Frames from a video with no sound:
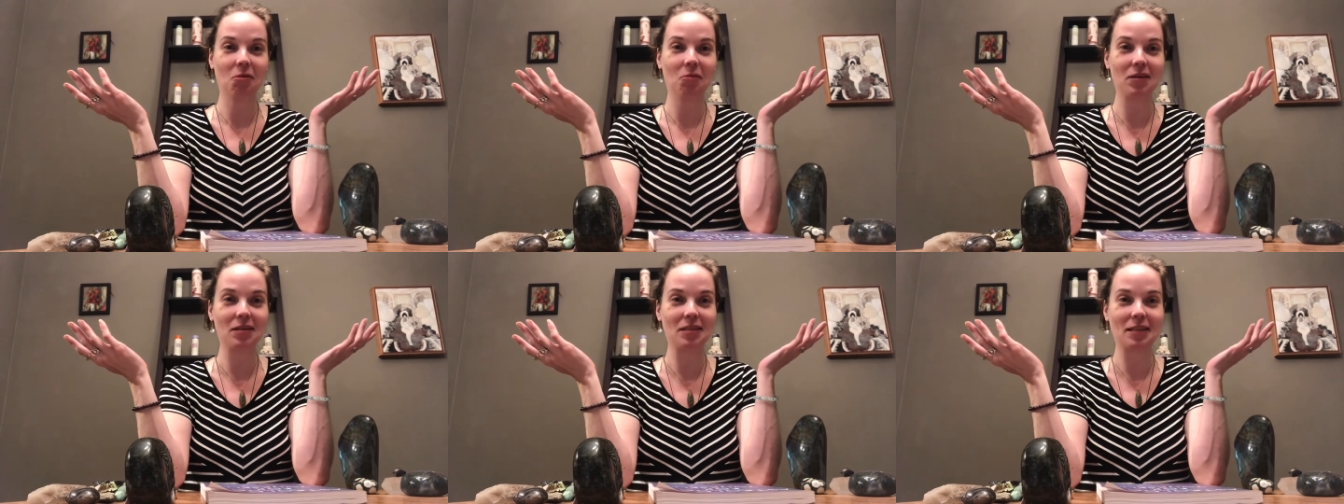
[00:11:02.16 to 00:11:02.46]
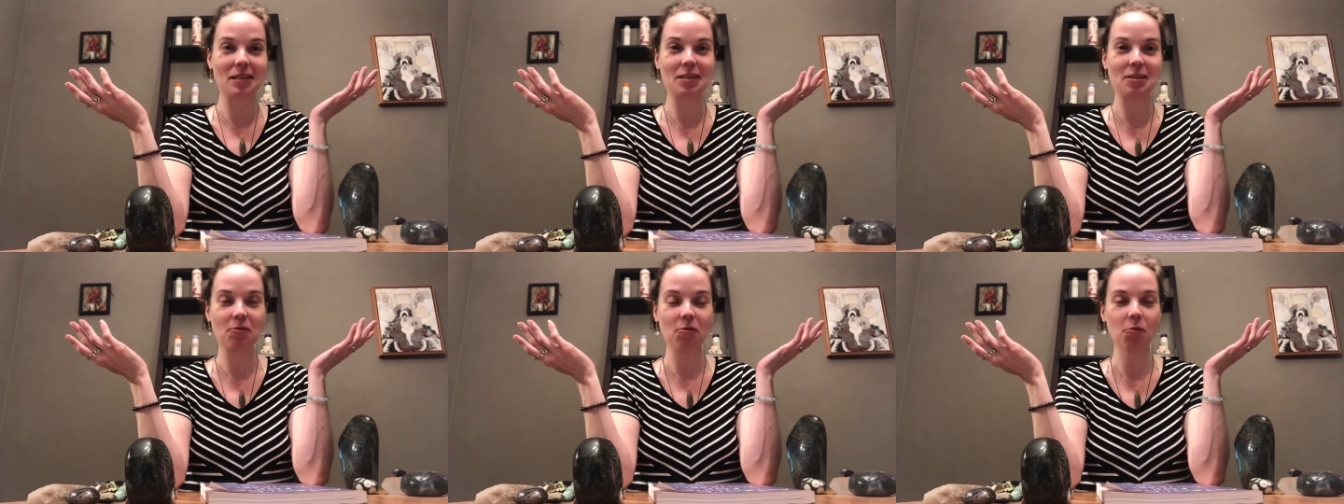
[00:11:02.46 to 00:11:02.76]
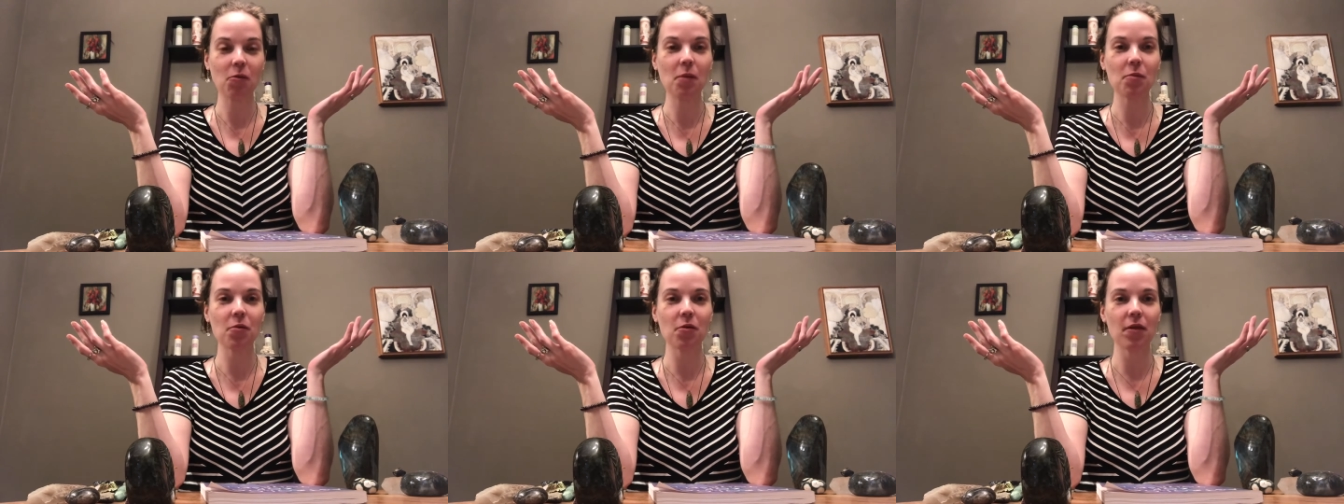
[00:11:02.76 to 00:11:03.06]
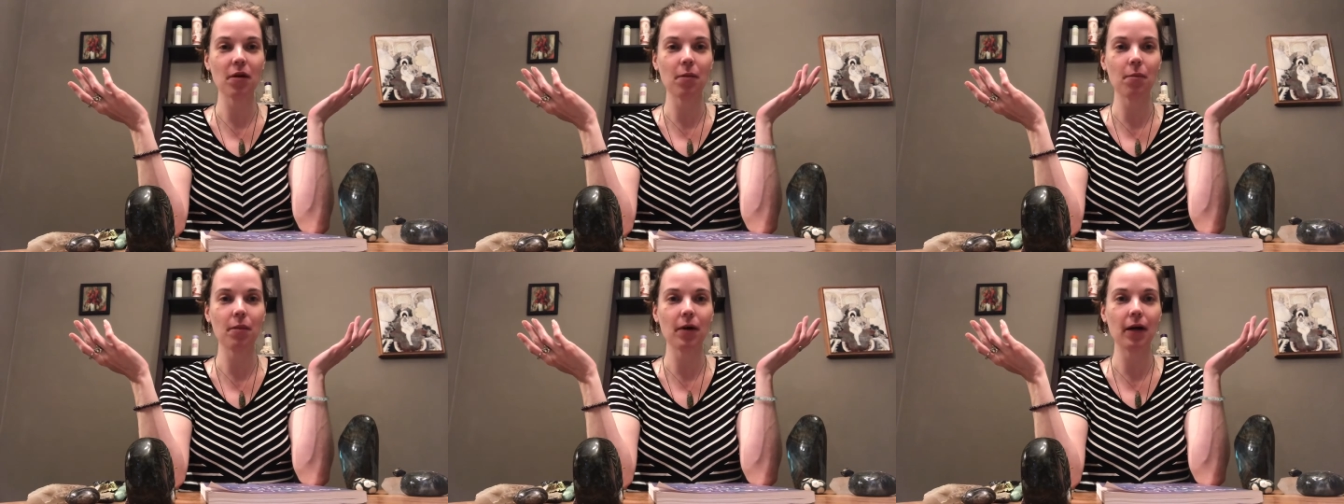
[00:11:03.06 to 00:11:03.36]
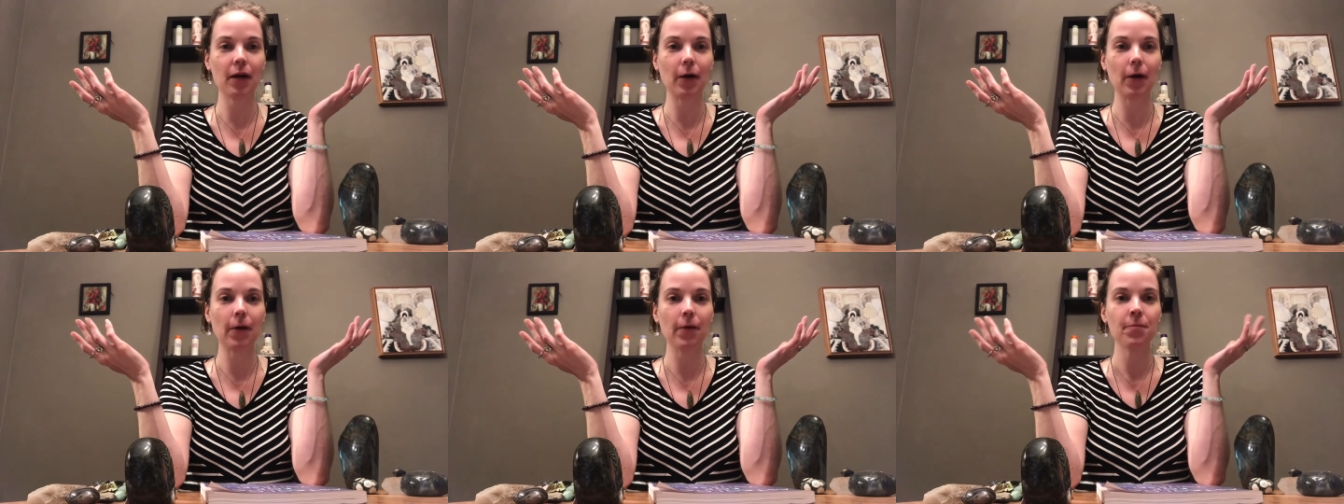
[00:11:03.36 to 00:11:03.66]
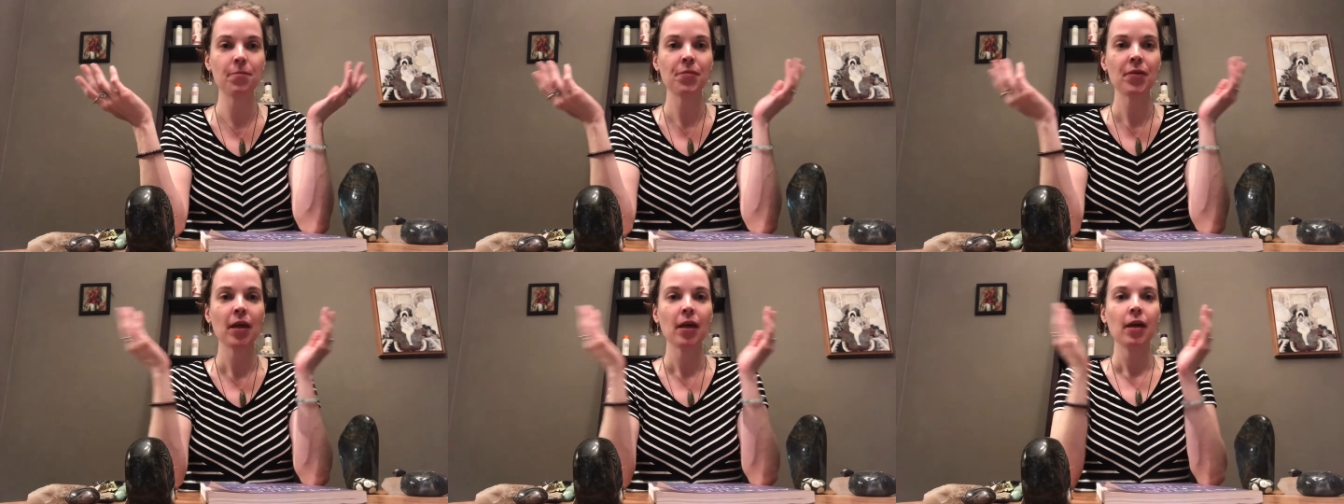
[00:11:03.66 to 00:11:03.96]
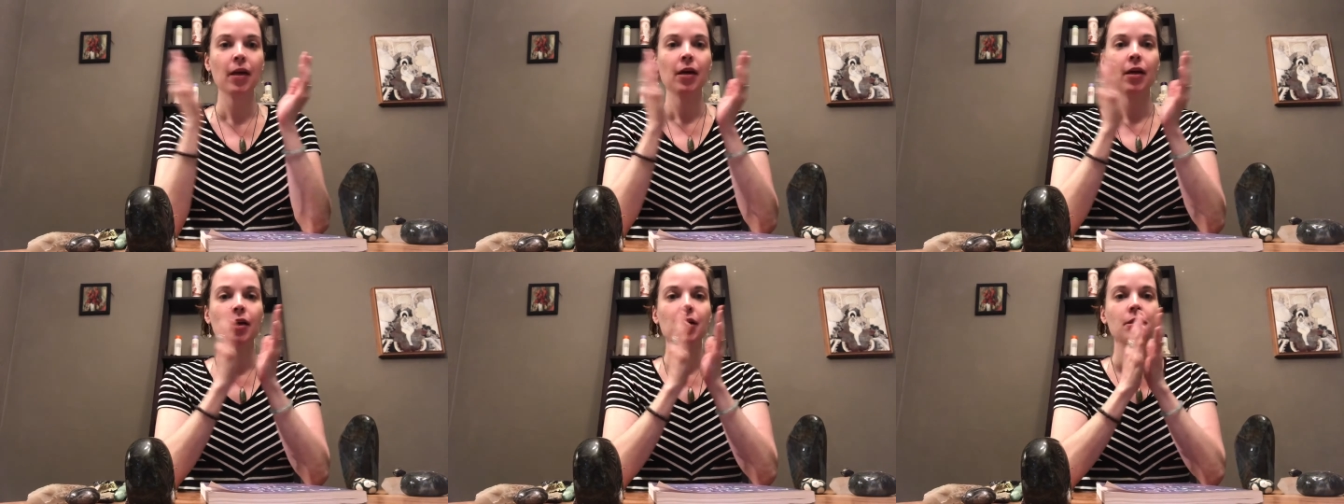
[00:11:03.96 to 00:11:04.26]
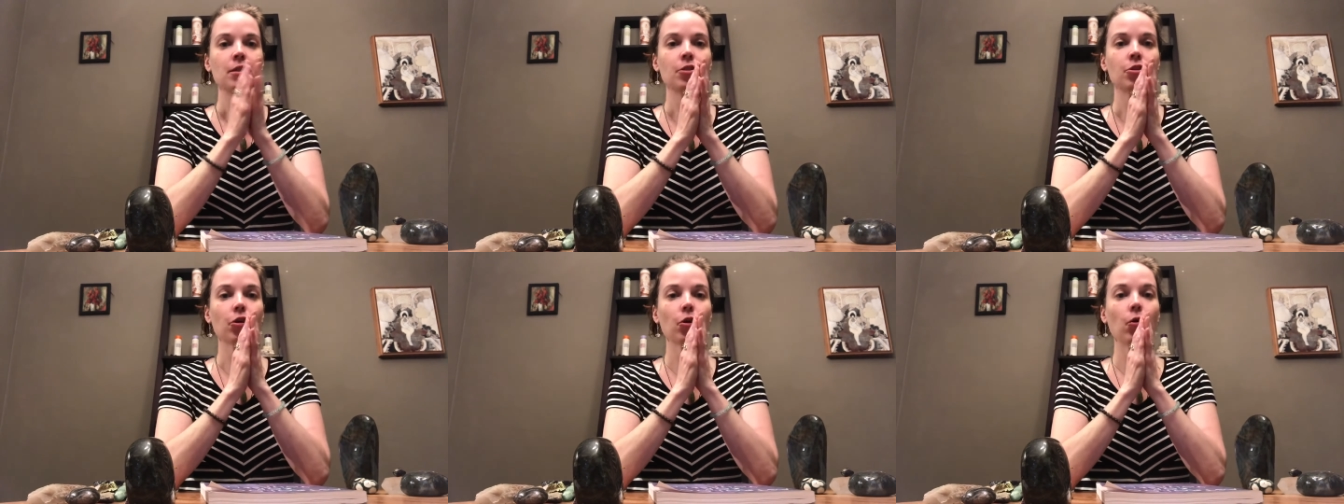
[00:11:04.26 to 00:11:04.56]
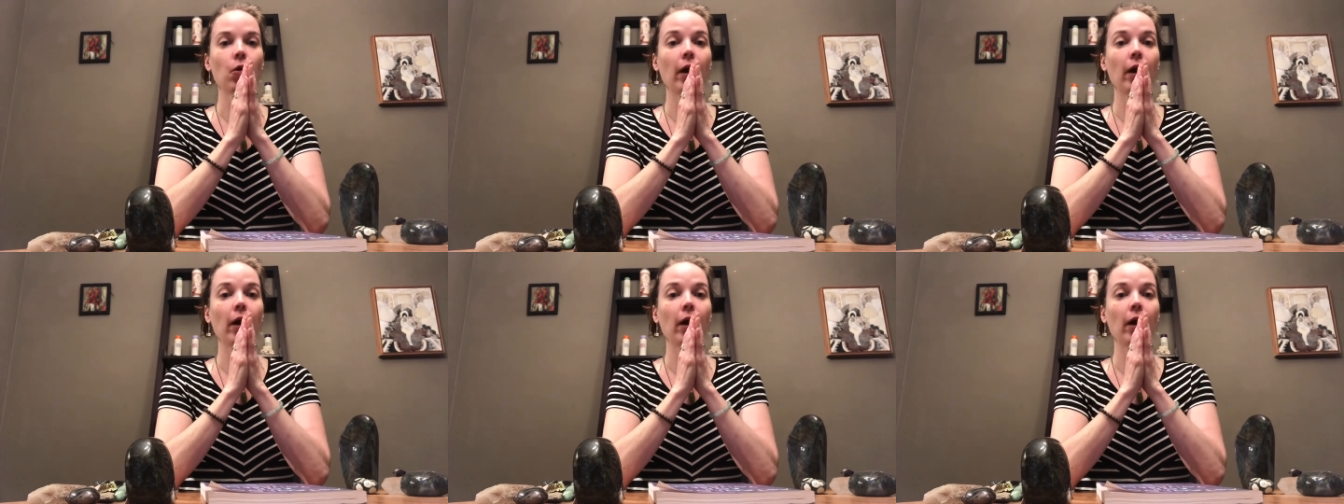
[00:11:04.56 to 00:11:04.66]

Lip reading: we tend to remember them better. So